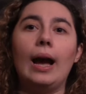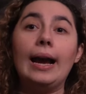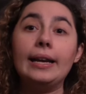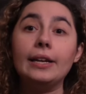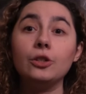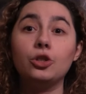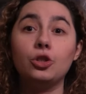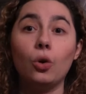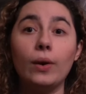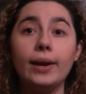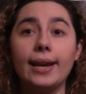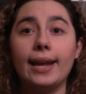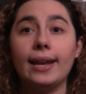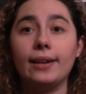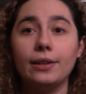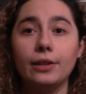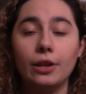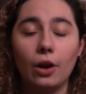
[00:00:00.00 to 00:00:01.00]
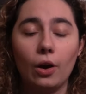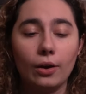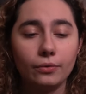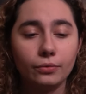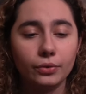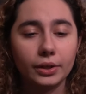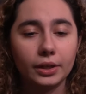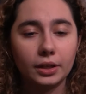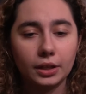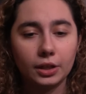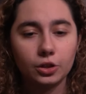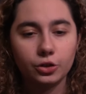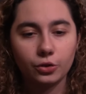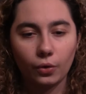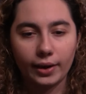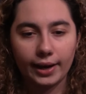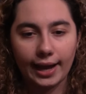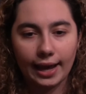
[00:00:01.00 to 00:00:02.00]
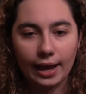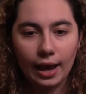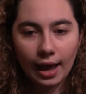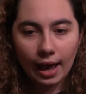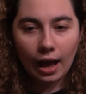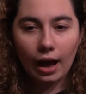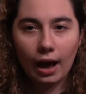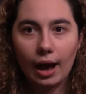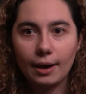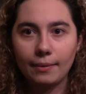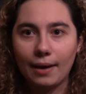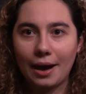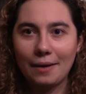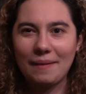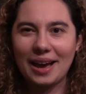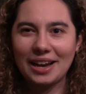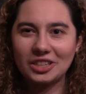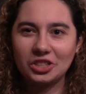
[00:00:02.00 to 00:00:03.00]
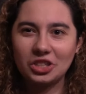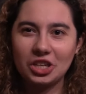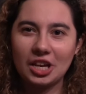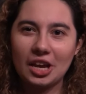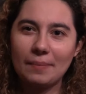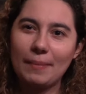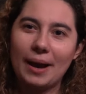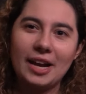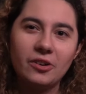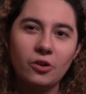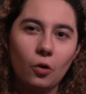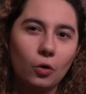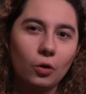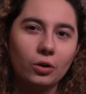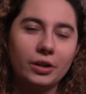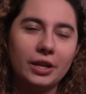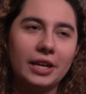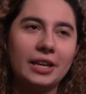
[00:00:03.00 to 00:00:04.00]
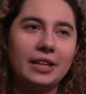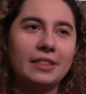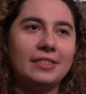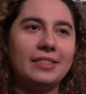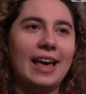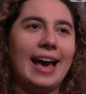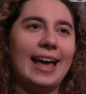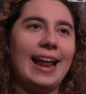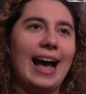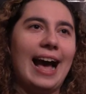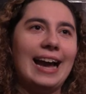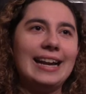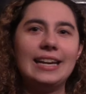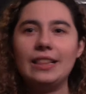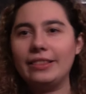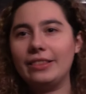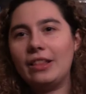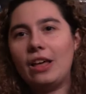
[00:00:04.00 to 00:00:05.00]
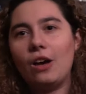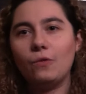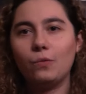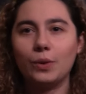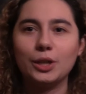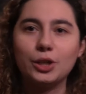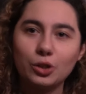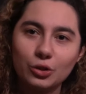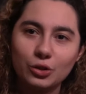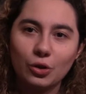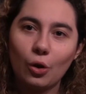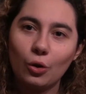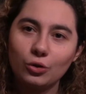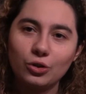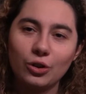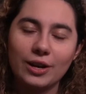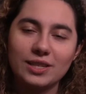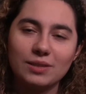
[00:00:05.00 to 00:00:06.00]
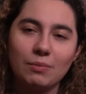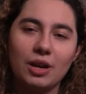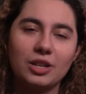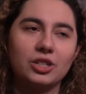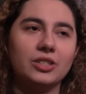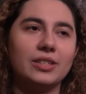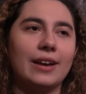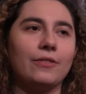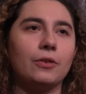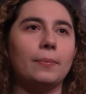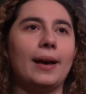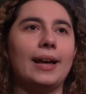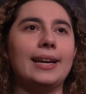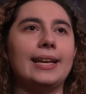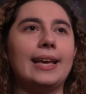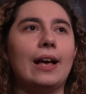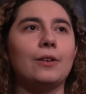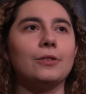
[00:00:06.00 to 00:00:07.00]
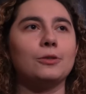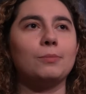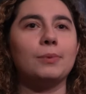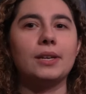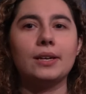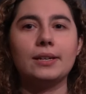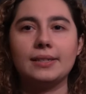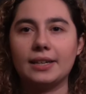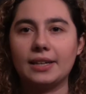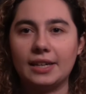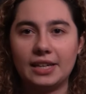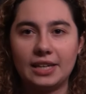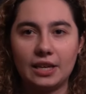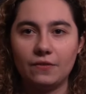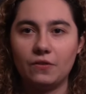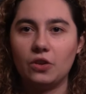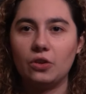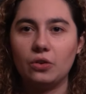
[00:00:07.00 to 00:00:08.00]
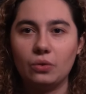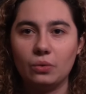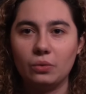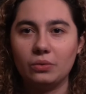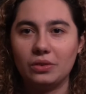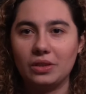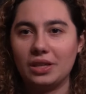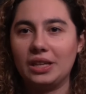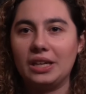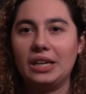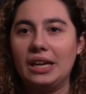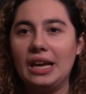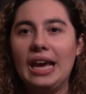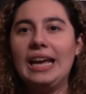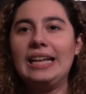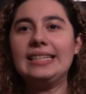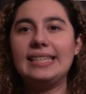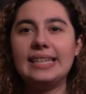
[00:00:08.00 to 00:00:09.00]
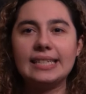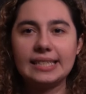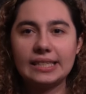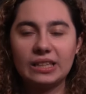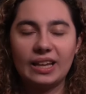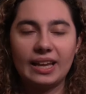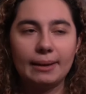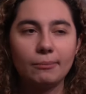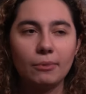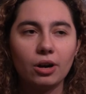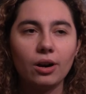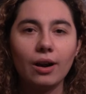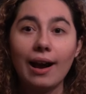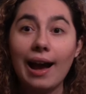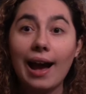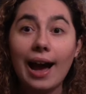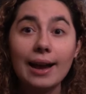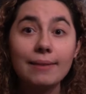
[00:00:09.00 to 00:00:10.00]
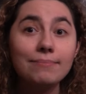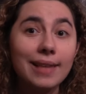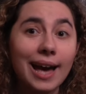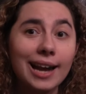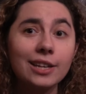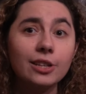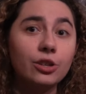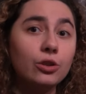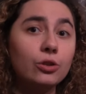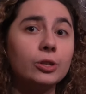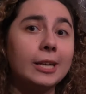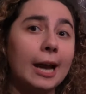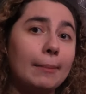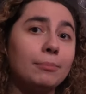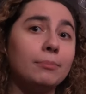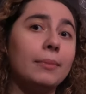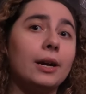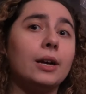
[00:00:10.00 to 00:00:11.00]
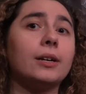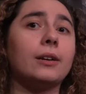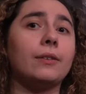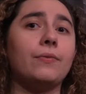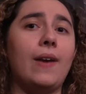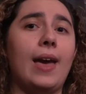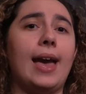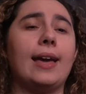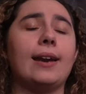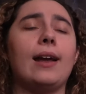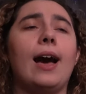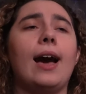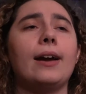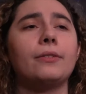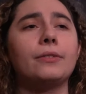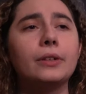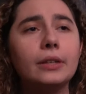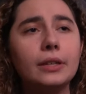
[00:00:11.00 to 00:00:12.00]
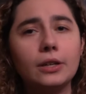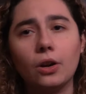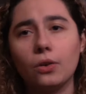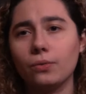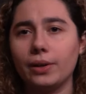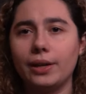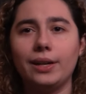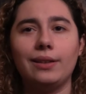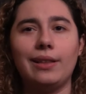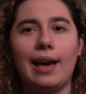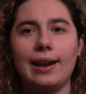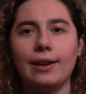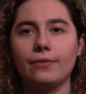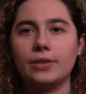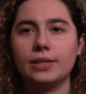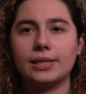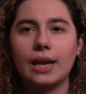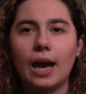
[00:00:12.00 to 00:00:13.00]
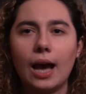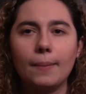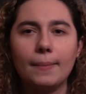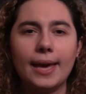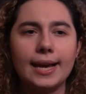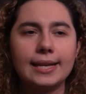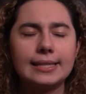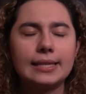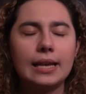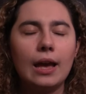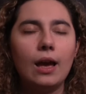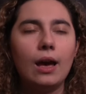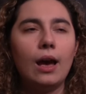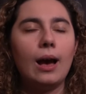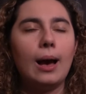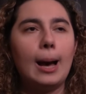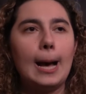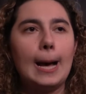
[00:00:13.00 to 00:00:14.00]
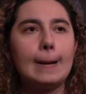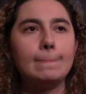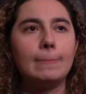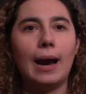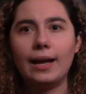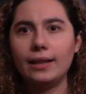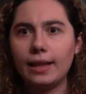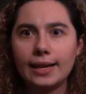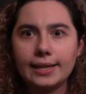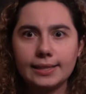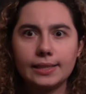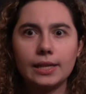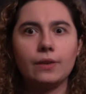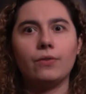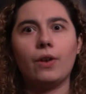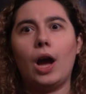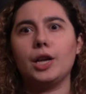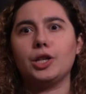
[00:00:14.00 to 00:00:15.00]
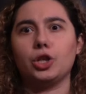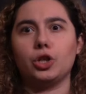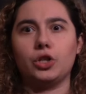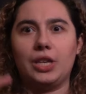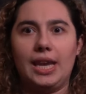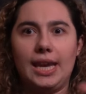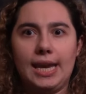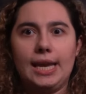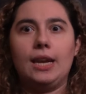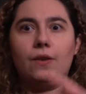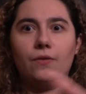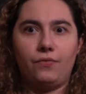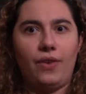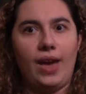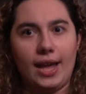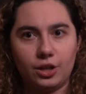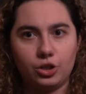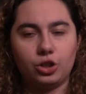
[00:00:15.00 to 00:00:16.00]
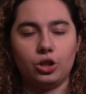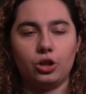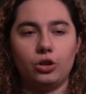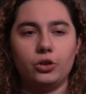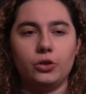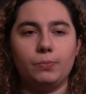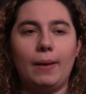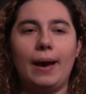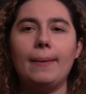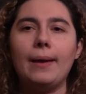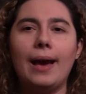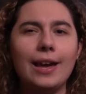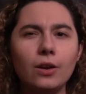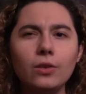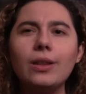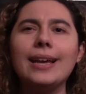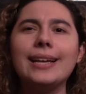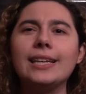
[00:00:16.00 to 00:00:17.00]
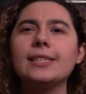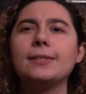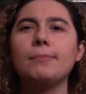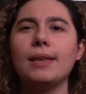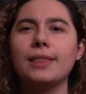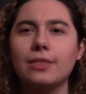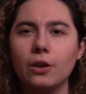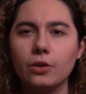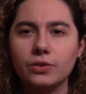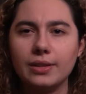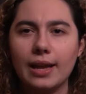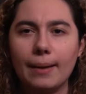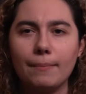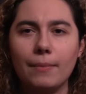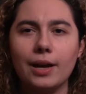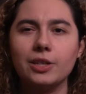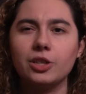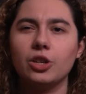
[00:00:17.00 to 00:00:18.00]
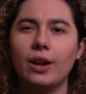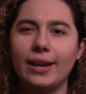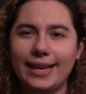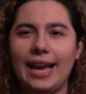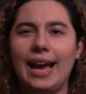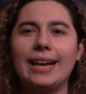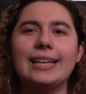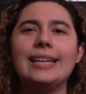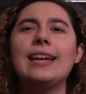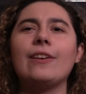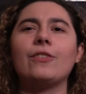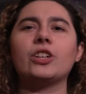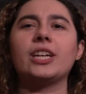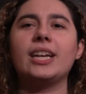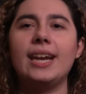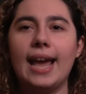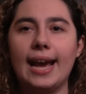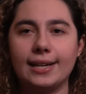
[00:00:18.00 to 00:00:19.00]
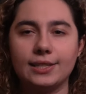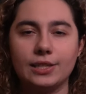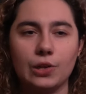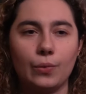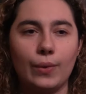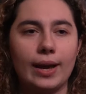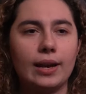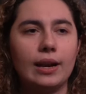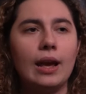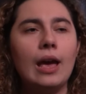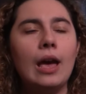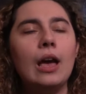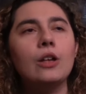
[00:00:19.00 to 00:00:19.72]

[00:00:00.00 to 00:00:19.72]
I enjoyed it. You know, I really enjoyed it. I'm actually a minority that I didn't love Winter Soldier as much as everybody else, because I'm going to give you the disclaimer. I'm not a huge Captain America fan. I really don't read a lot of his comics. I like Steve Rogers in Avengers, but I don't like his mythos that much. You know, I can never connect to it.